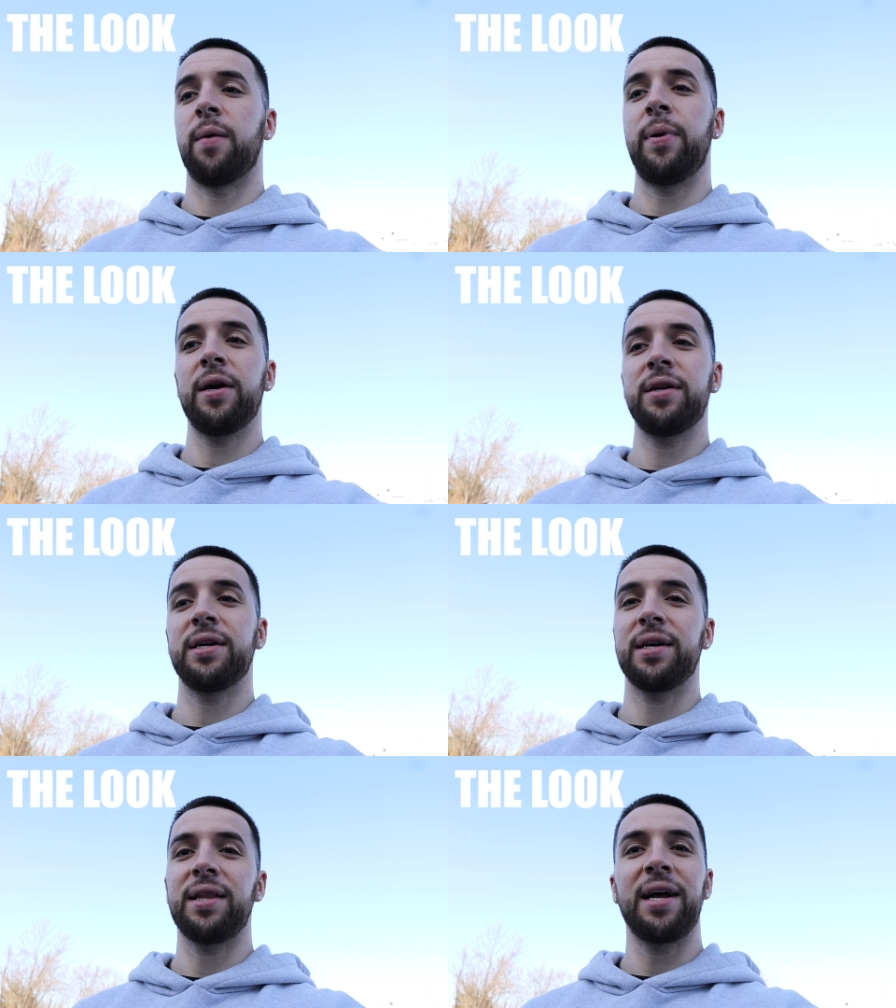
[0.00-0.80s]
Compared
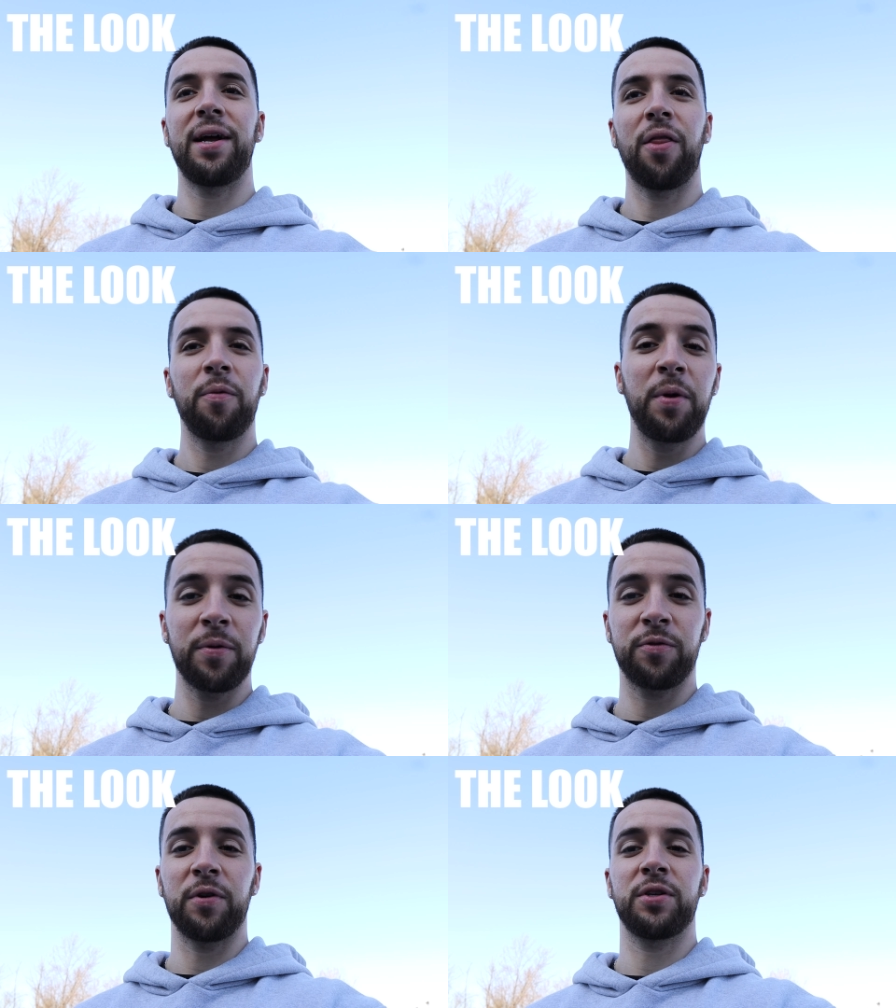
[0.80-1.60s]
to a lot of other
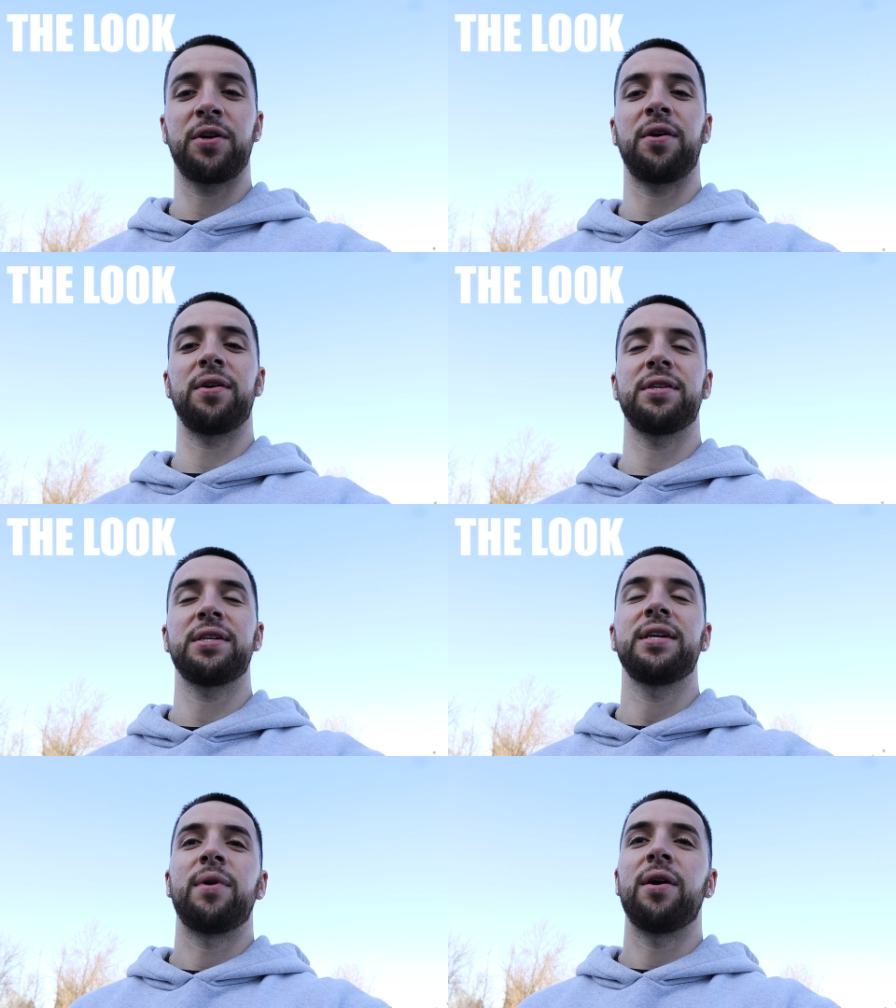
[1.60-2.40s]
people's first
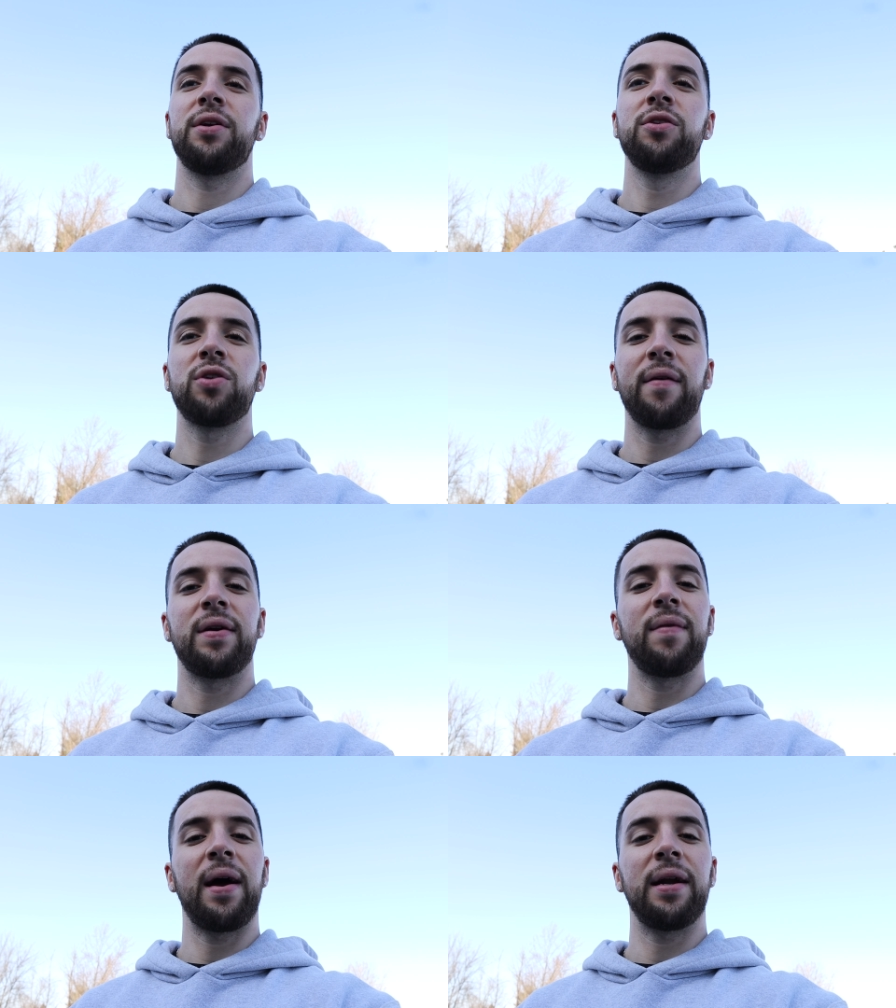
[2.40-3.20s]
cars, bro, you
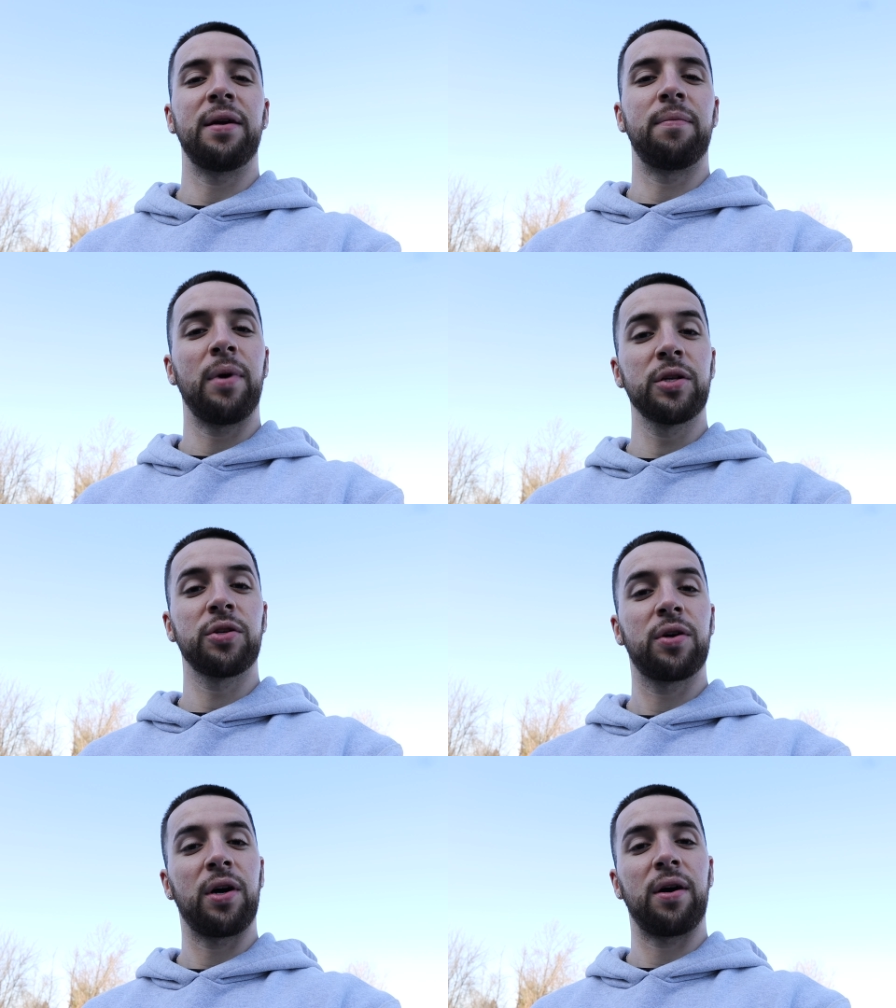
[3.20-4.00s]
driving around in a
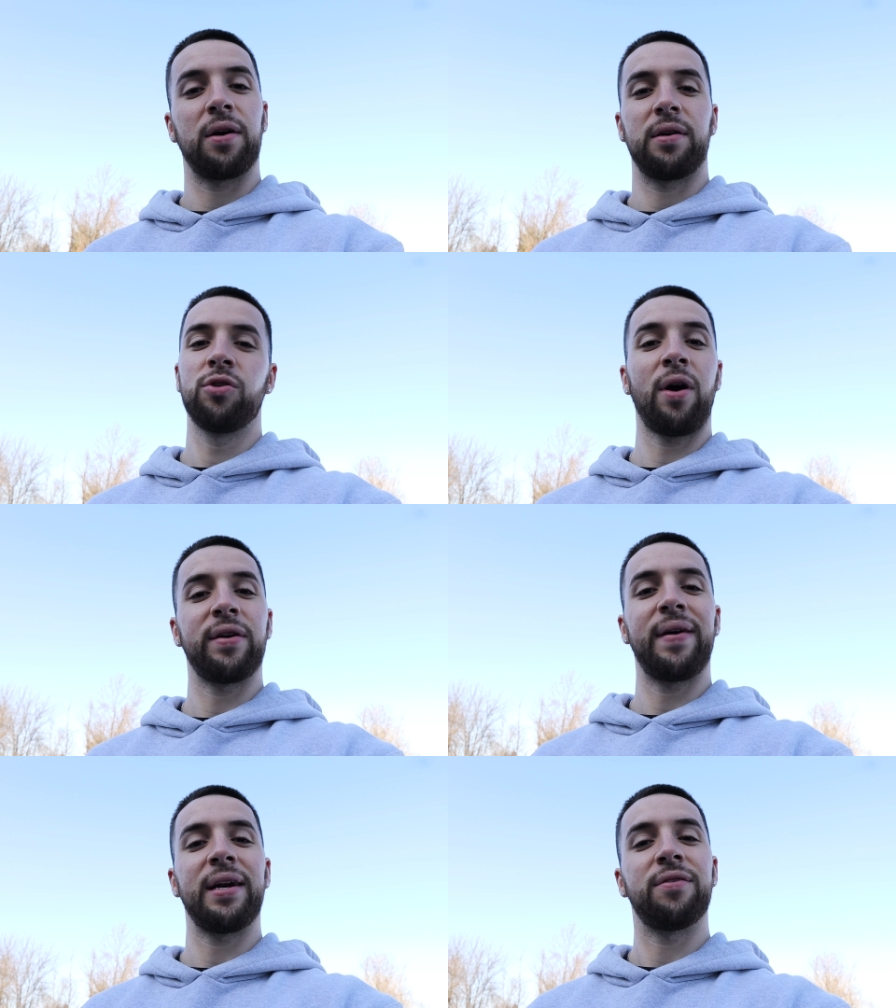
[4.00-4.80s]
muscle car. You
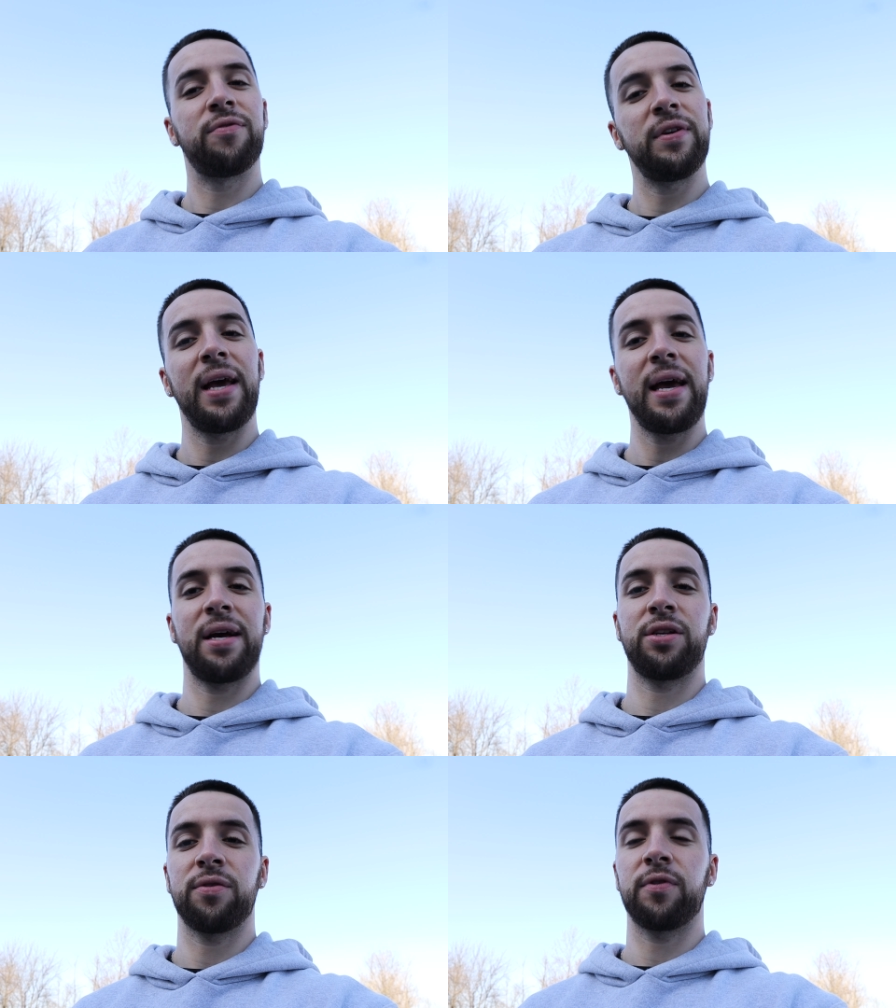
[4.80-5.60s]
driving around in a V8
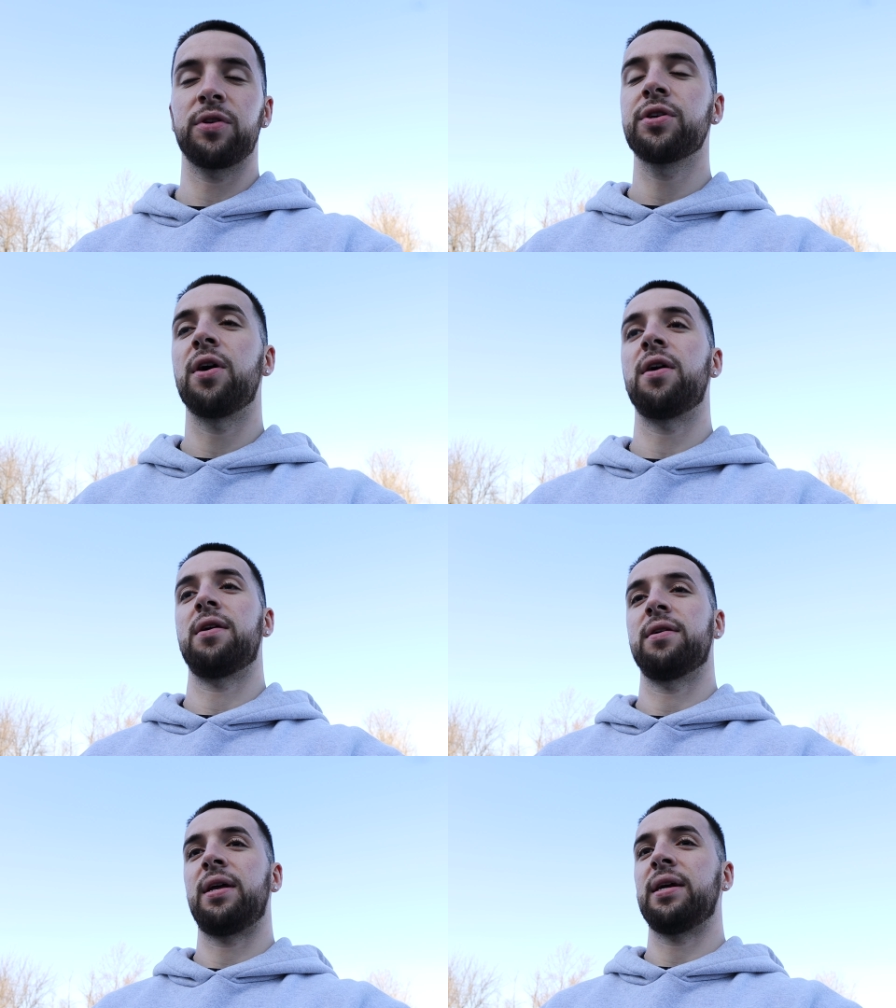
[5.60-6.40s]
as your first
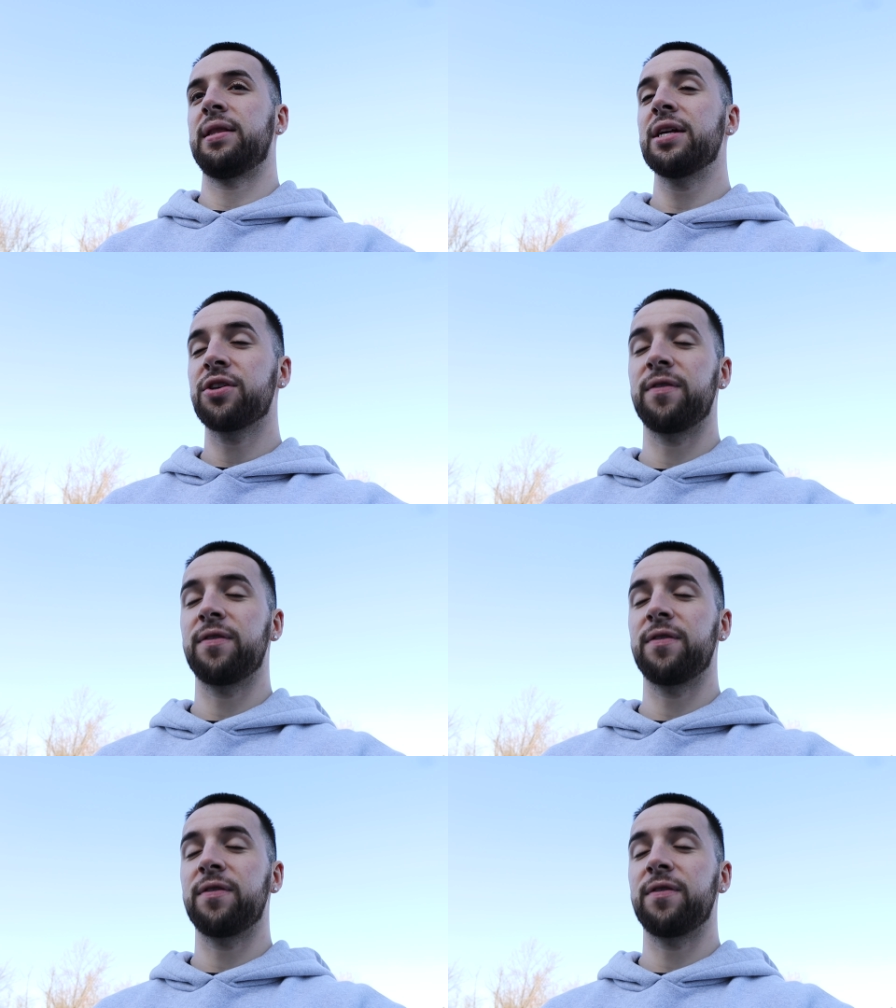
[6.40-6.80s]
car. Like, that's